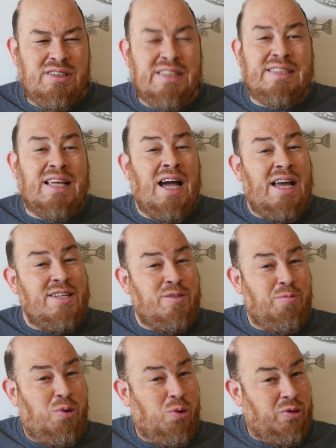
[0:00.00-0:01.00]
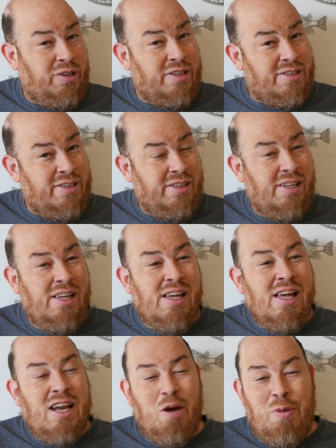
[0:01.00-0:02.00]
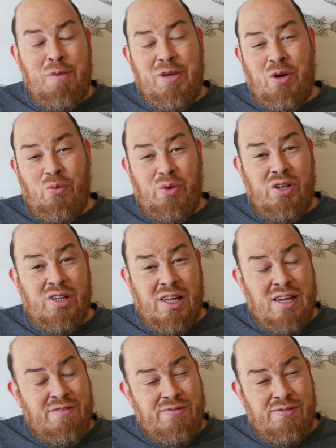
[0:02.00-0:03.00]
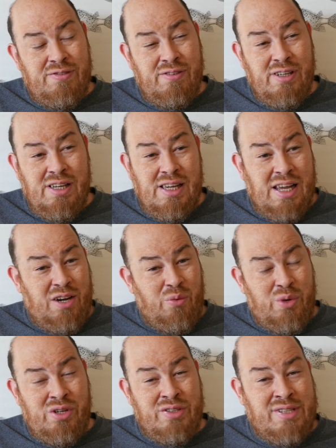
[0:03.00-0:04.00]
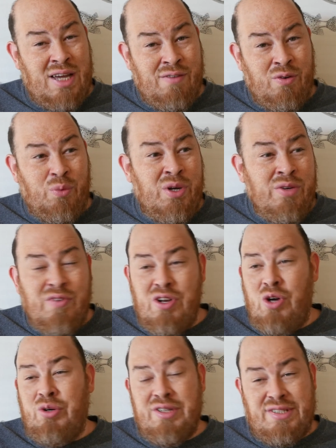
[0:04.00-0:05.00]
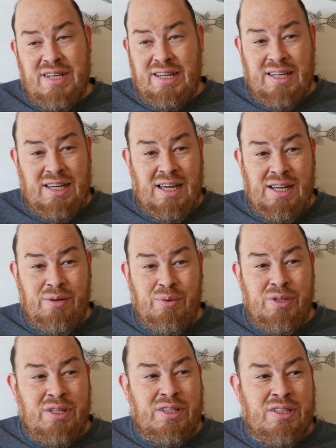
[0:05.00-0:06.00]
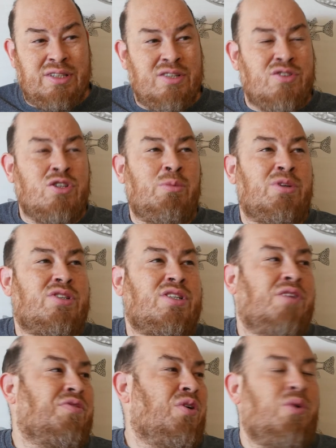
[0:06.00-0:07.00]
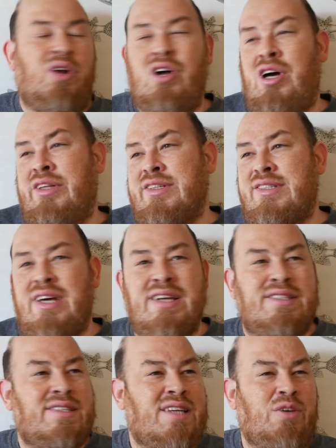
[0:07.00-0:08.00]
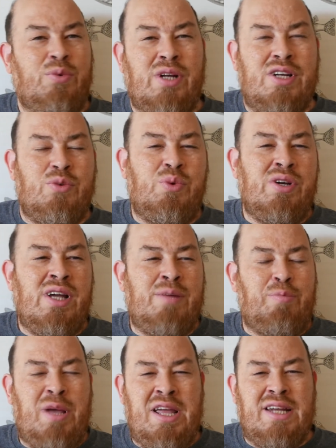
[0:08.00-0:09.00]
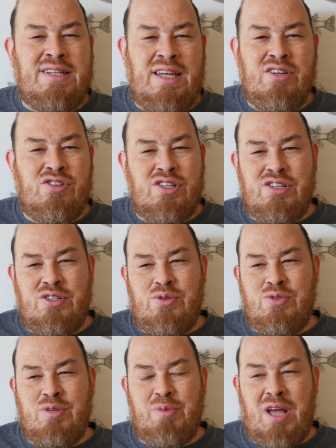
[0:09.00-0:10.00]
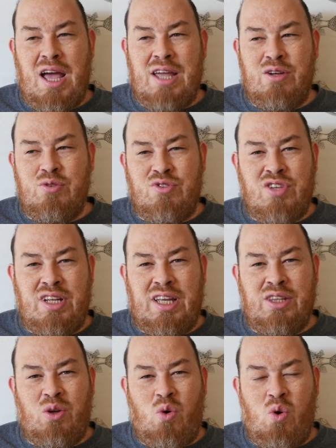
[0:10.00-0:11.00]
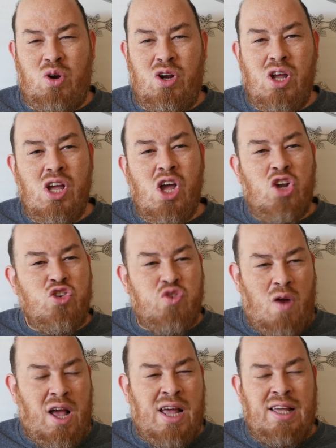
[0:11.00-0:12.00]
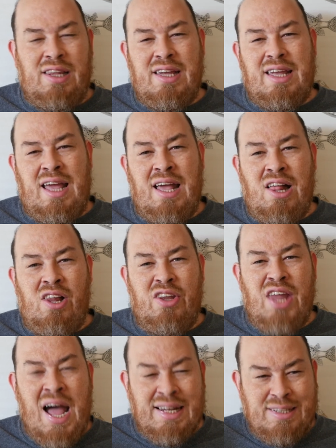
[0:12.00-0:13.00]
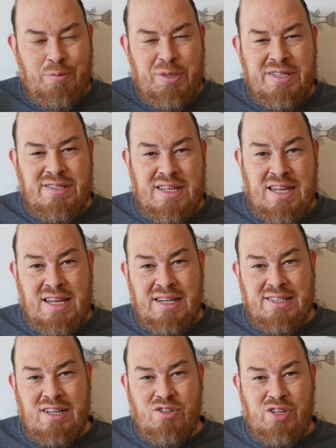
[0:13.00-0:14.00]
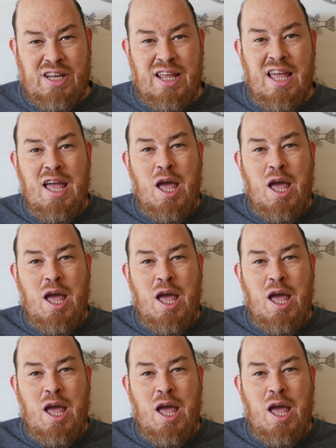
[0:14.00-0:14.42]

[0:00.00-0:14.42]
this guy is important. Now, maybe in real life, in a real tavern, we don't even notice that guy. There's so much stuff going on, on the sights, the sounds. We're not, we're not paying attention to some guy who's sitting in the corner trying like hell not to be seen, essentially, in a